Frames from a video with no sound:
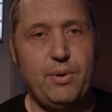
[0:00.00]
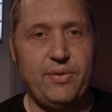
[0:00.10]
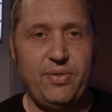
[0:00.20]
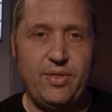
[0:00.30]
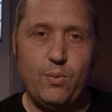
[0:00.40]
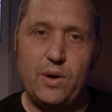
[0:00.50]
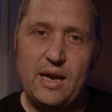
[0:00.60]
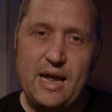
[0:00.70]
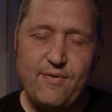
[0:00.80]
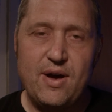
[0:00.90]
but
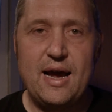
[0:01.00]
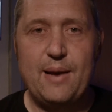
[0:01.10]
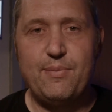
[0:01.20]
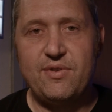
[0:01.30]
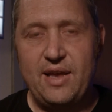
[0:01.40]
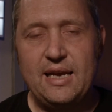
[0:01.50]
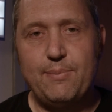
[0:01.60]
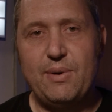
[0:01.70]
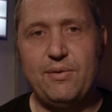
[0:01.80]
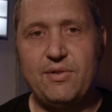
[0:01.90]
whatever I am saying
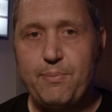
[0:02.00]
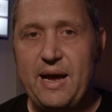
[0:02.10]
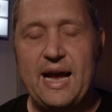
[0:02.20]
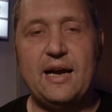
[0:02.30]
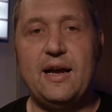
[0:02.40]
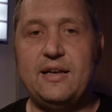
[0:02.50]
about the pack